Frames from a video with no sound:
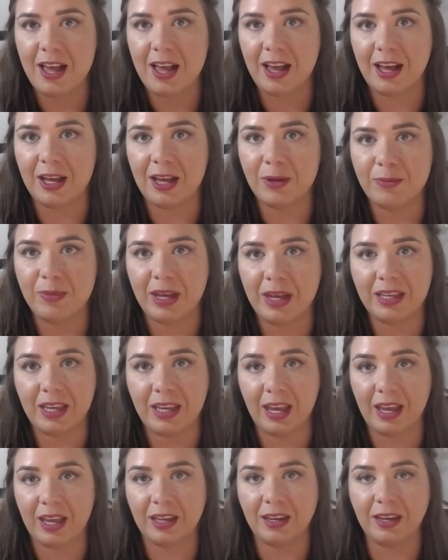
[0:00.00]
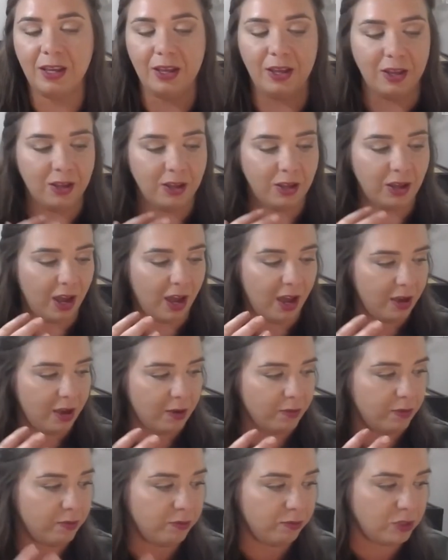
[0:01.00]
Again,
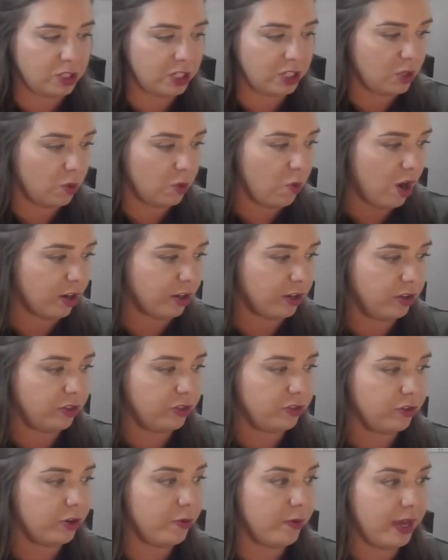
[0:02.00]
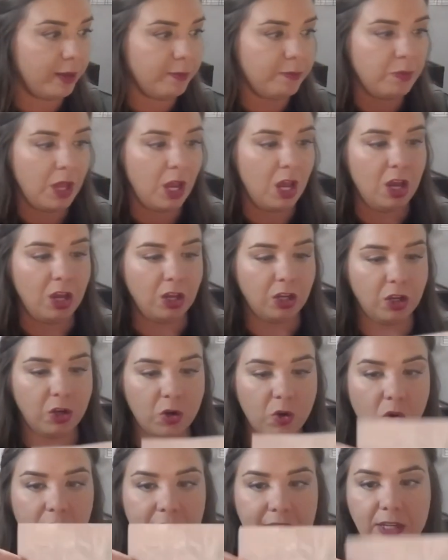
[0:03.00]
just to walk you through it,
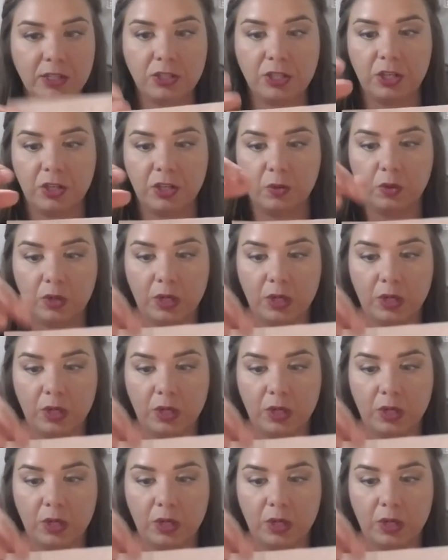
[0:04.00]
you're going to